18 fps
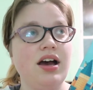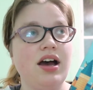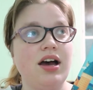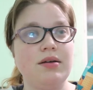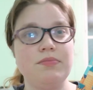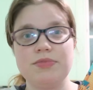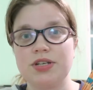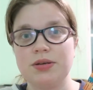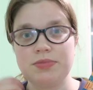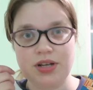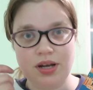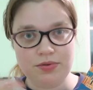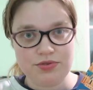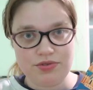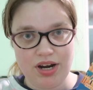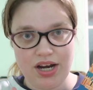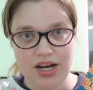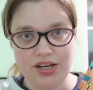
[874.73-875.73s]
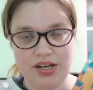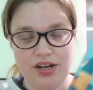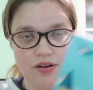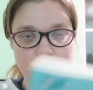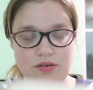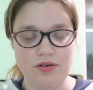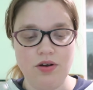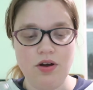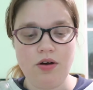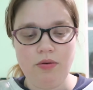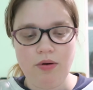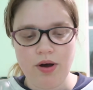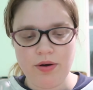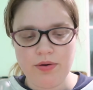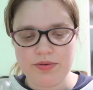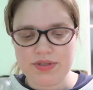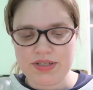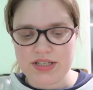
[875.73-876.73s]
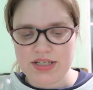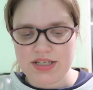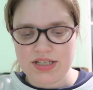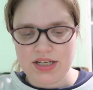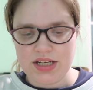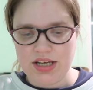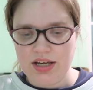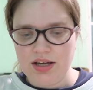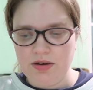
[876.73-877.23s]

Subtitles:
sometimes writing down quotes,